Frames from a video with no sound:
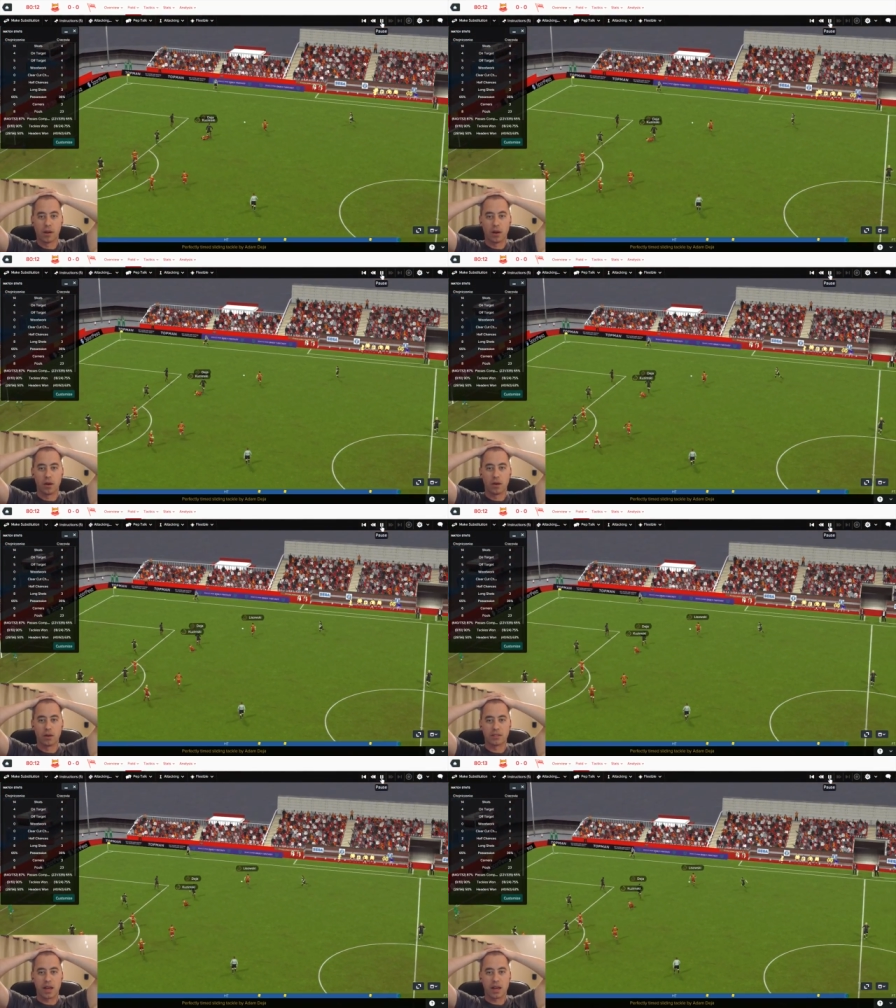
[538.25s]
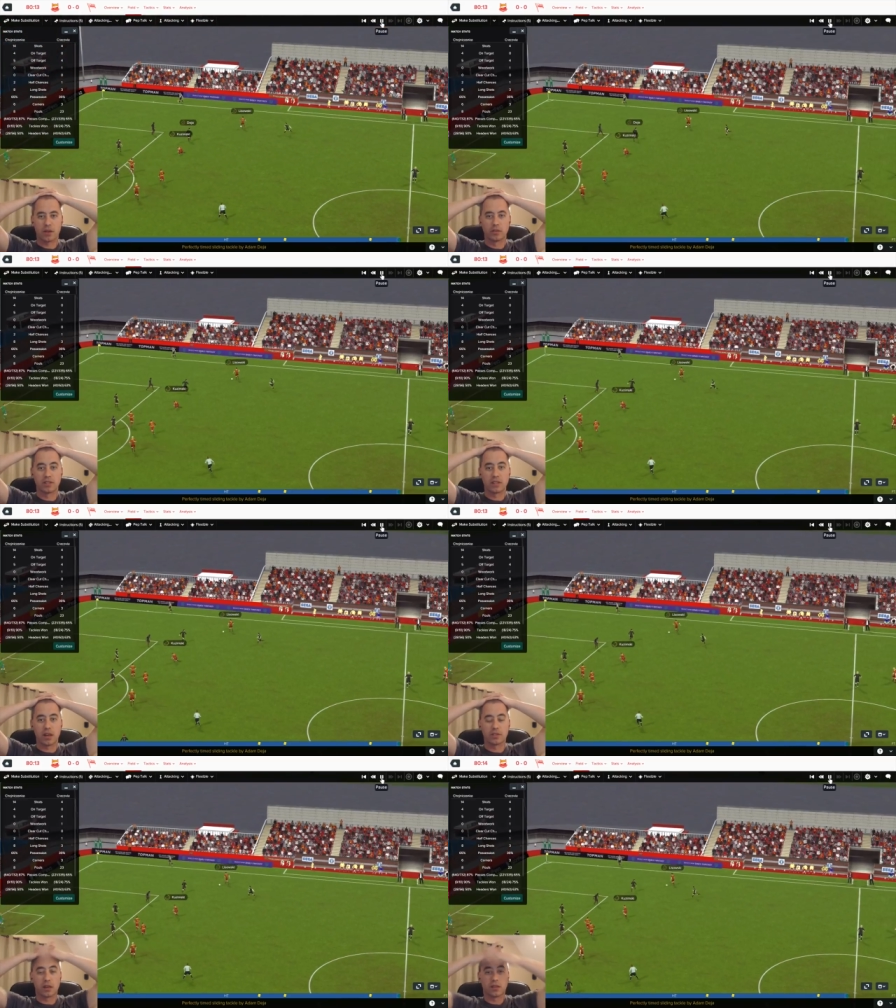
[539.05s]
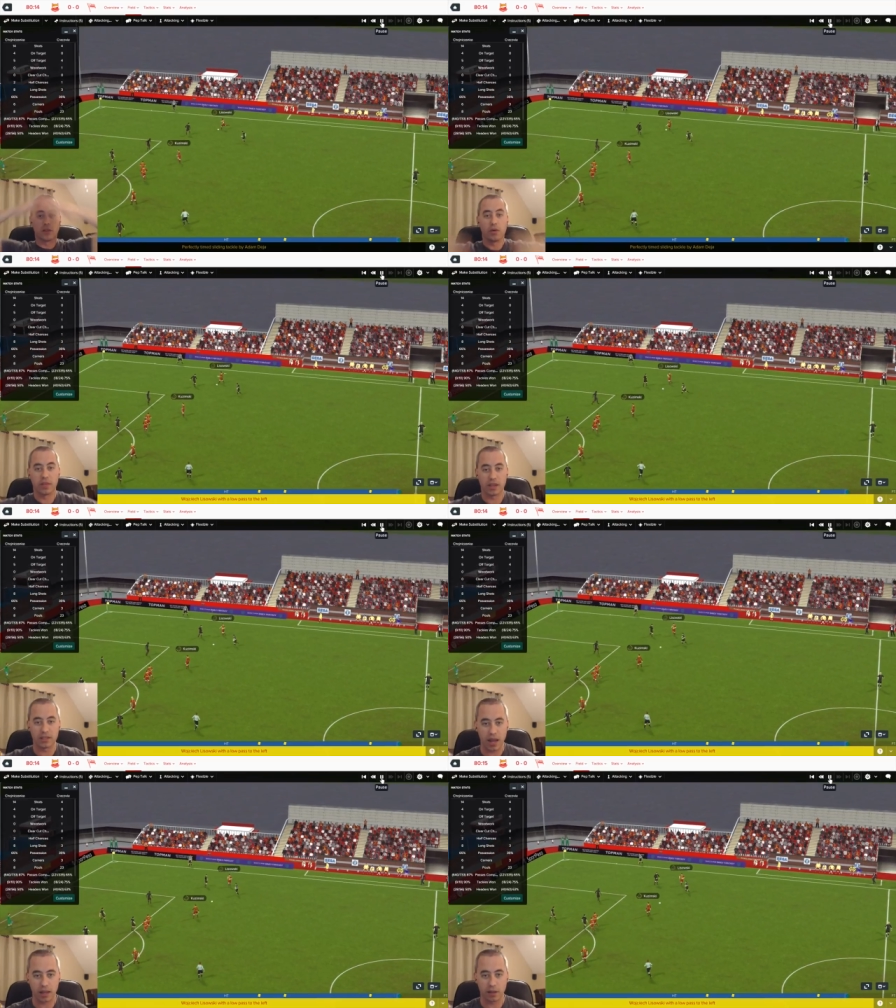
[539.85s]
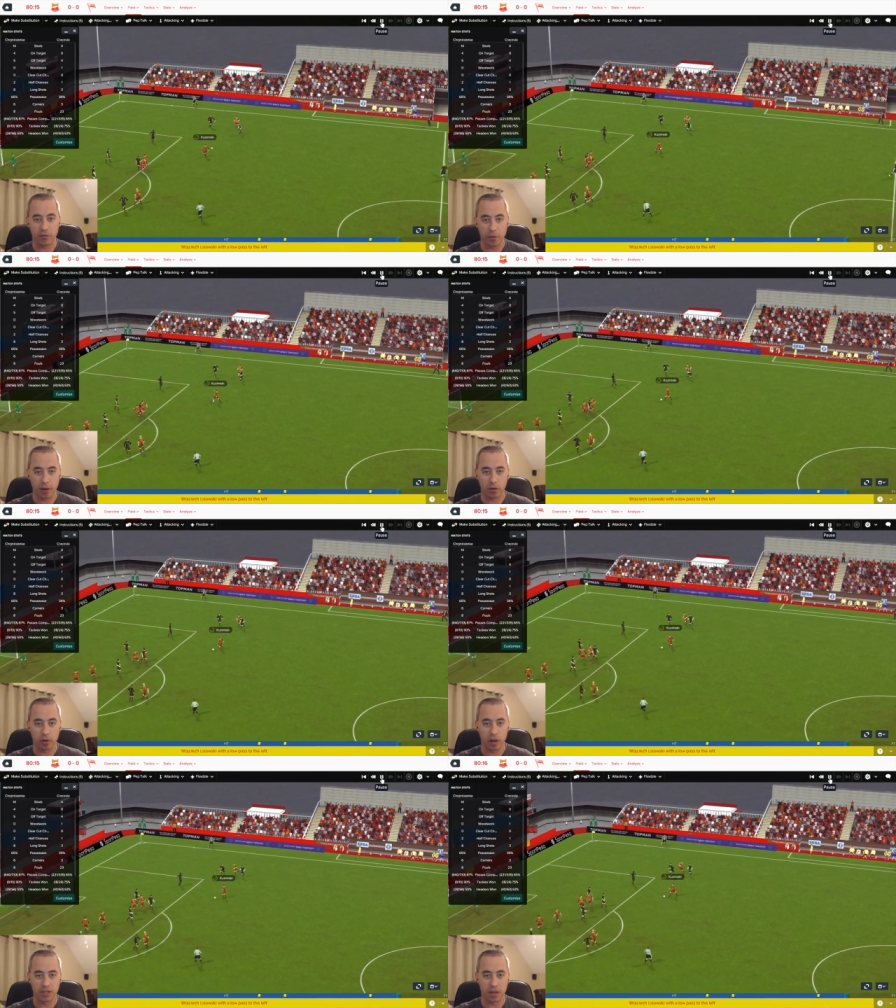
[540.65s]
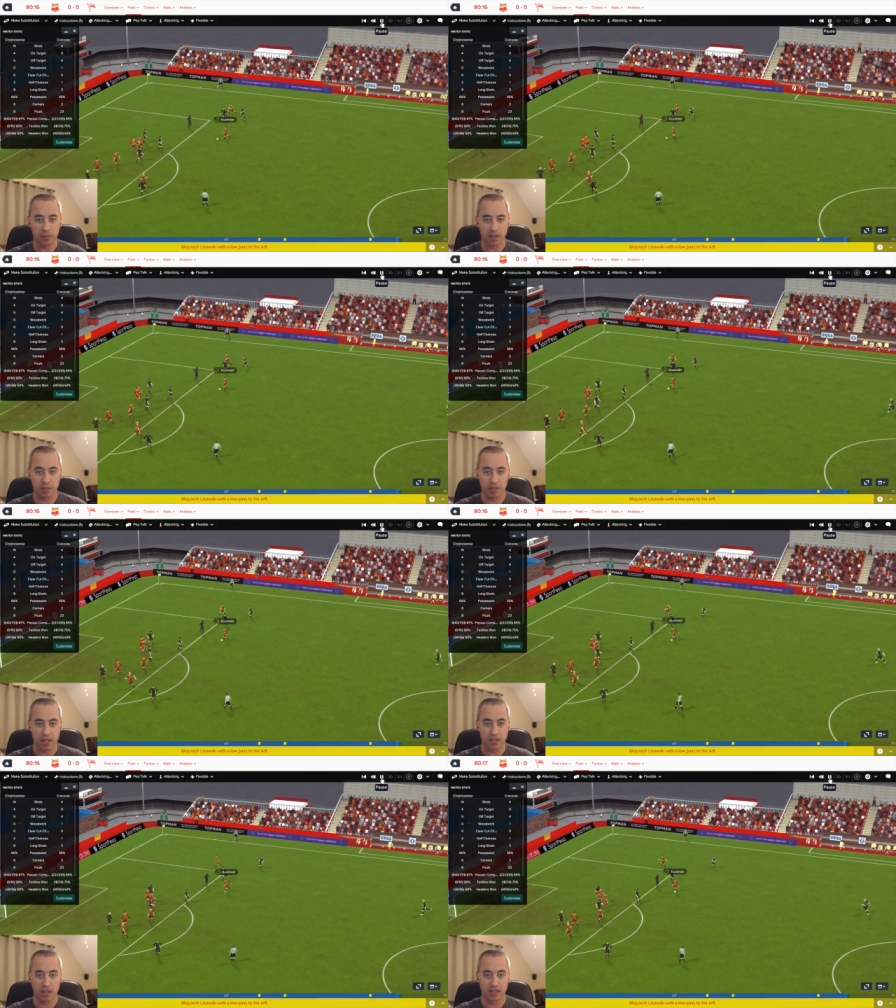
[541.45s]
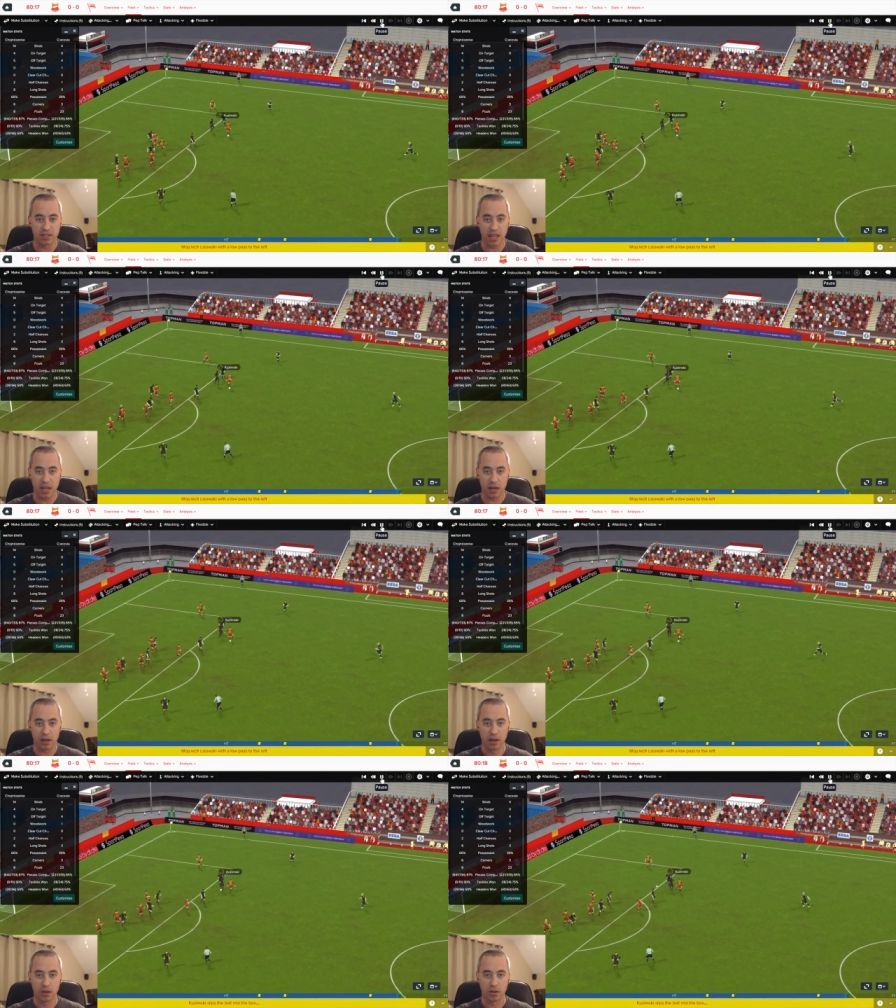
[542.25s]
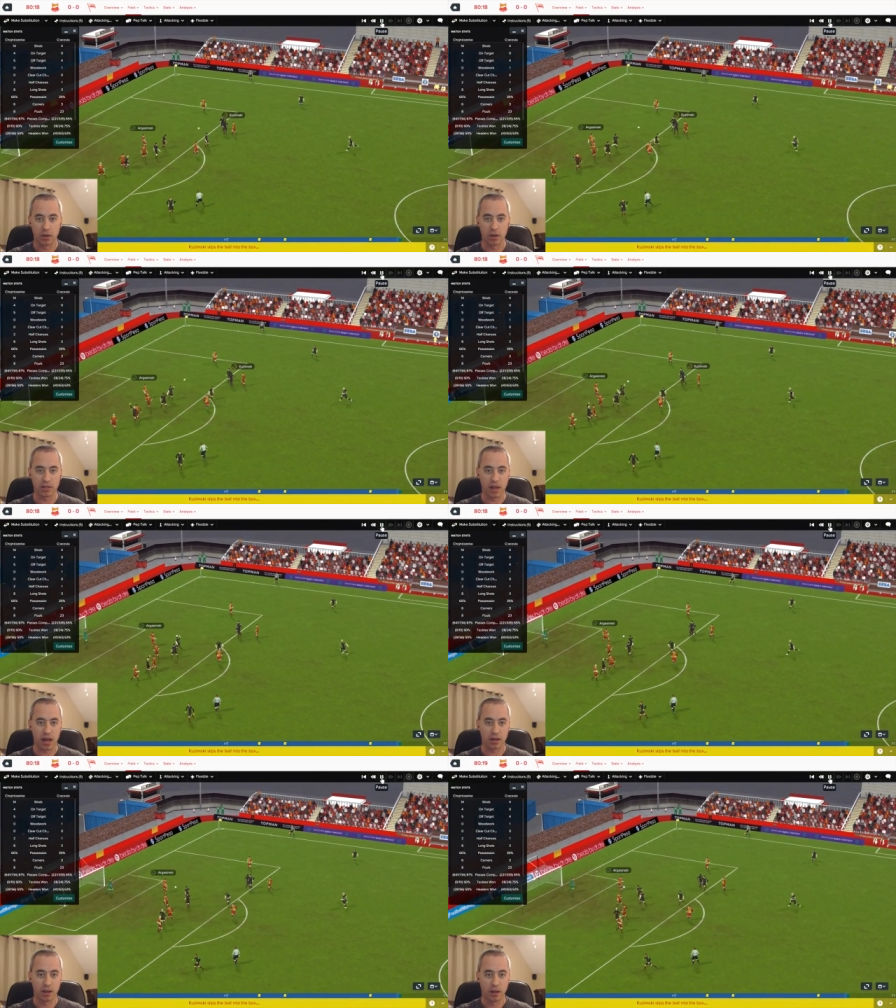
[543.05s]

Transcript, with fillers: Oh, is tackled. Łazowski, though, in the attacking fullback role comes up. Kazimski is going to dink it. No, he's not.